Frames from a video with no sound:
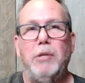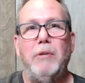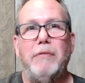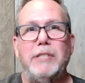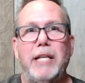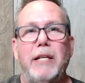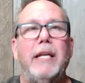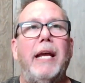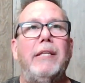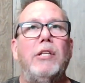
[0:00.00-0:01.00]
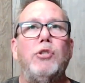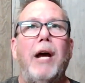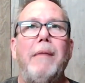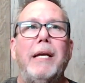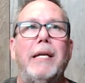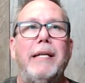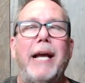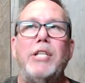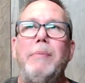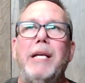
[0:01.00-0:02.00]
Do you love sailing? And they'll try to make a
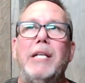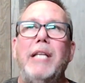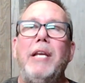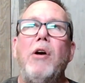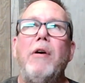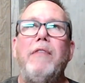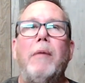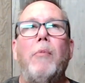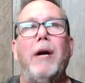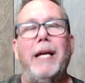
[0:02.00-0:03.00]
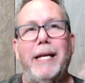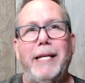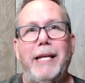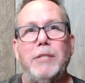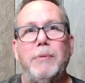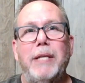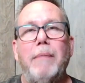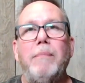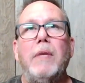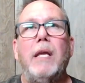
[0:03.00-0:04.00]
connection because they know if you're more at ease with
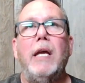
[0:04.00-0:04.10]
them,